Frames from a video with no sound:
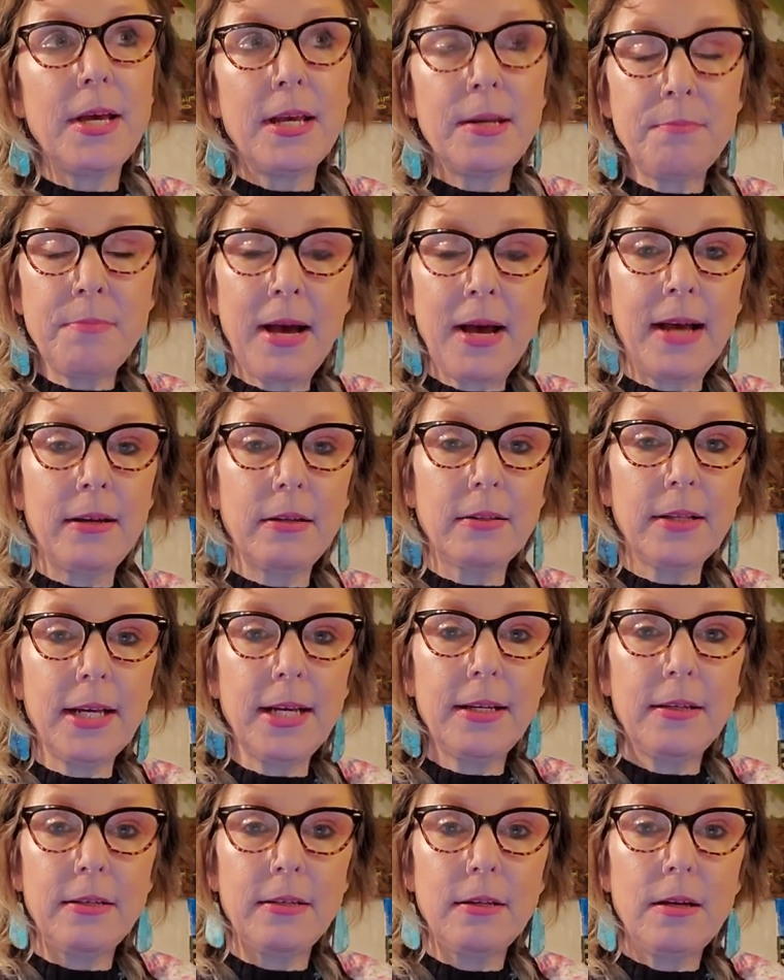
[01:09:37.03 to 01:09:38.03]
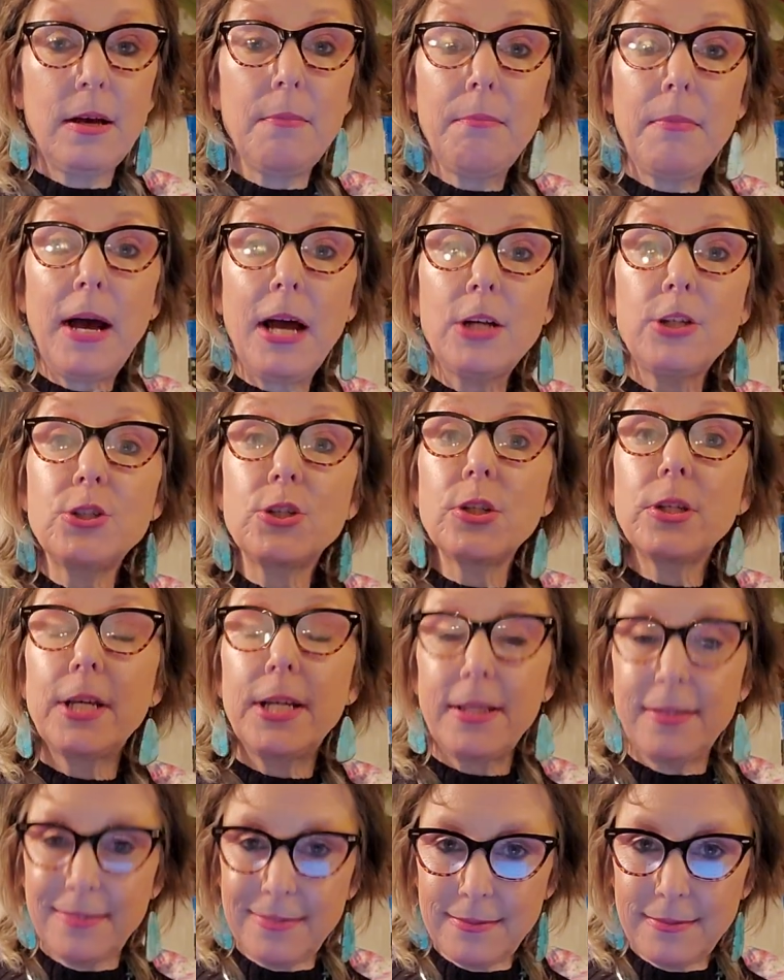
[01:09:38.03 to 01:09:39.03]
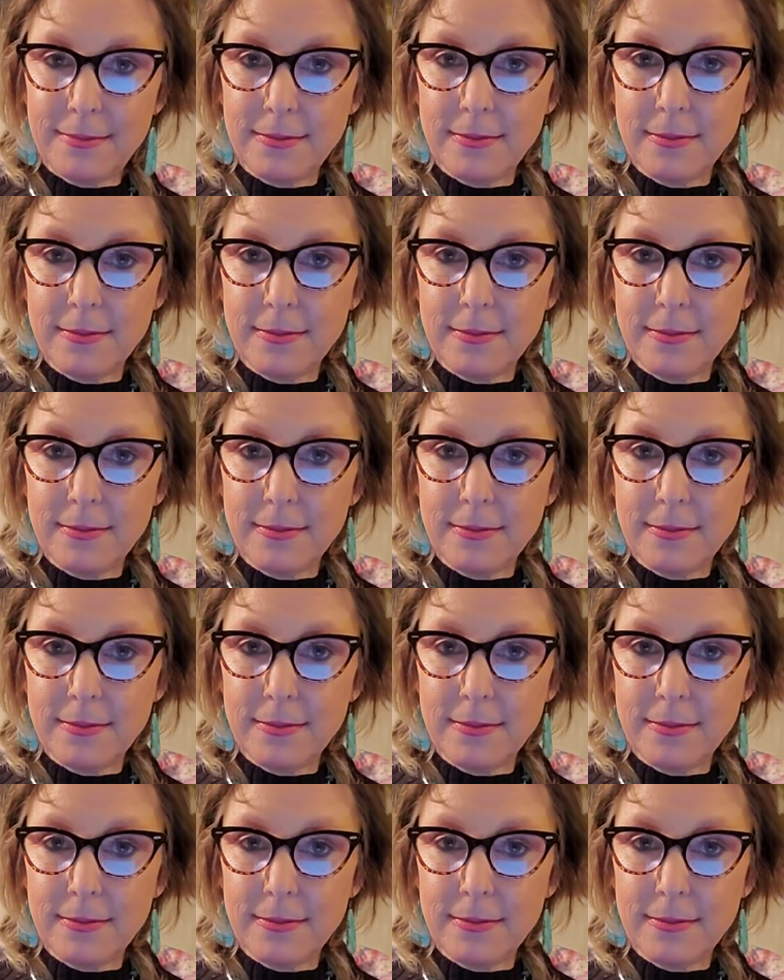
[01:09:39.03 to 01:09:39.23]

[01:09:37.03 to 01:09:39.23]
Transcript: and modulate, modulate.